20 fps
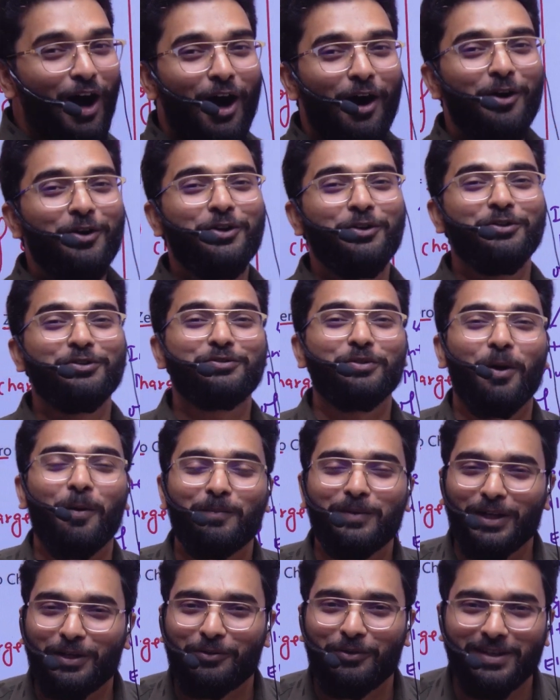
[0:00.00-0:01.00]
to solve
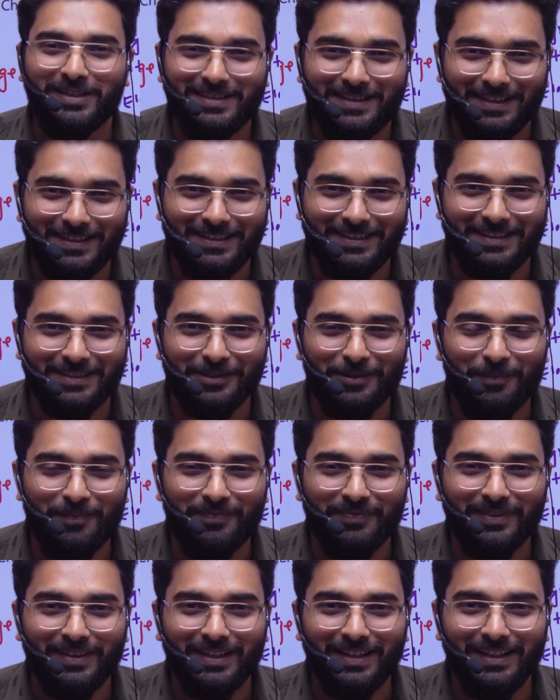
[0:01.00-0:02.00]
the questions,
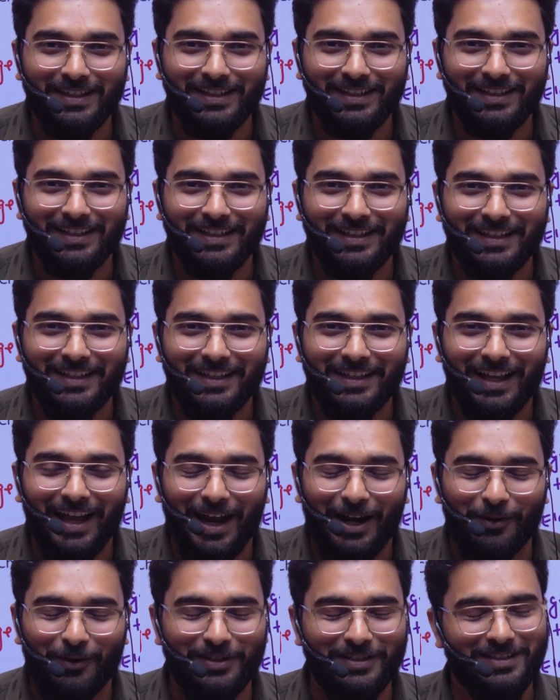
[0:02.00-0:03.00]

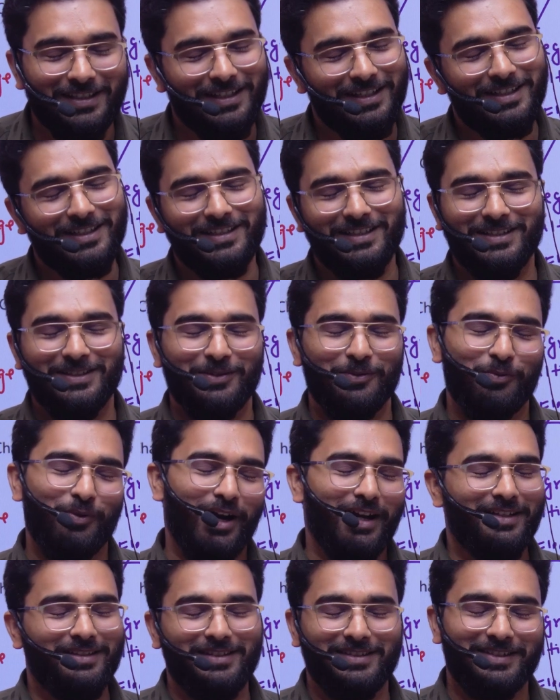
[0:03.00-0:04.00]
and we said
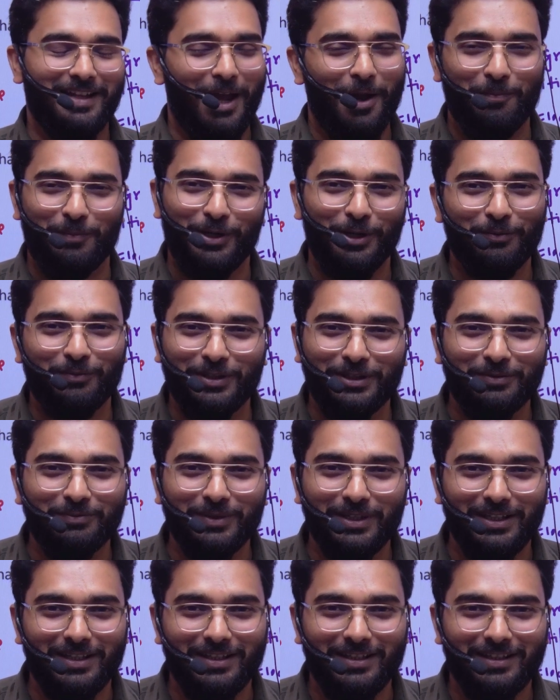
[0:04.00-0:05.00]
why this is happening with
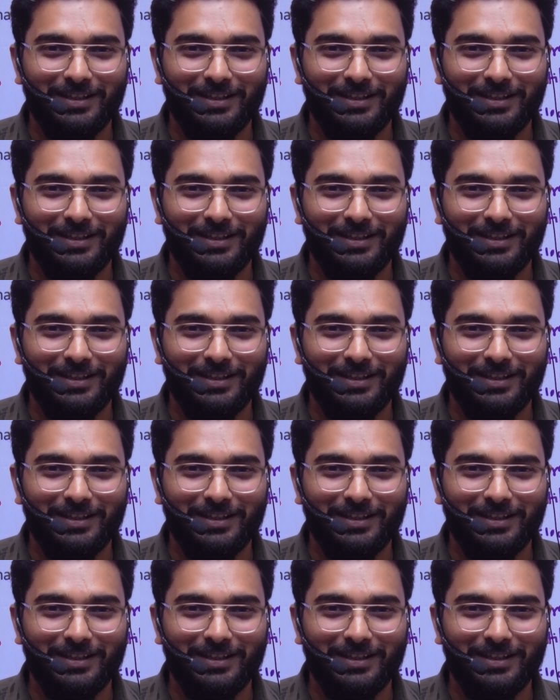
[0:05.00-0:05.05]
me.